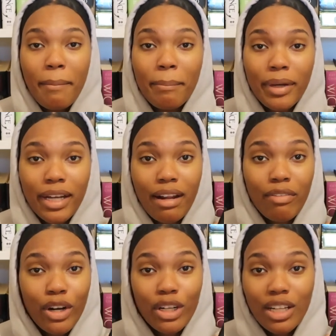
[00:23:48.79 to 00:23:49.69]
but
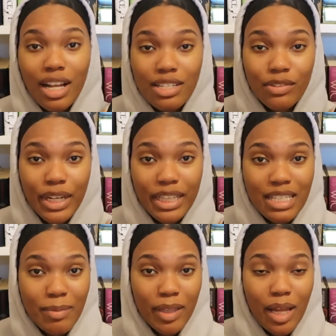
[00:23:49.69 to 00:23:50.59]
I've heard lots of great
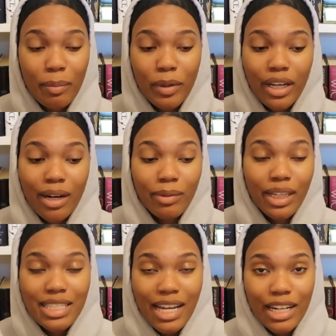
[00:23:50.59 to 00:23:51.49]
things about that book, and I'm
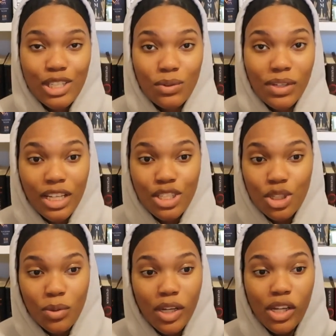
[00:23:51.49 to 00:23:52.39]
really excited to get
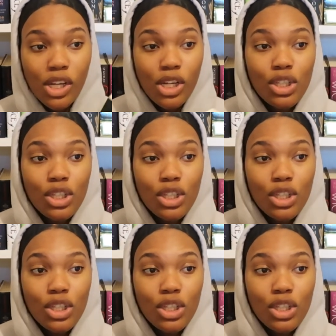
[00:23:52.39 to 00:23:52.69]
to it.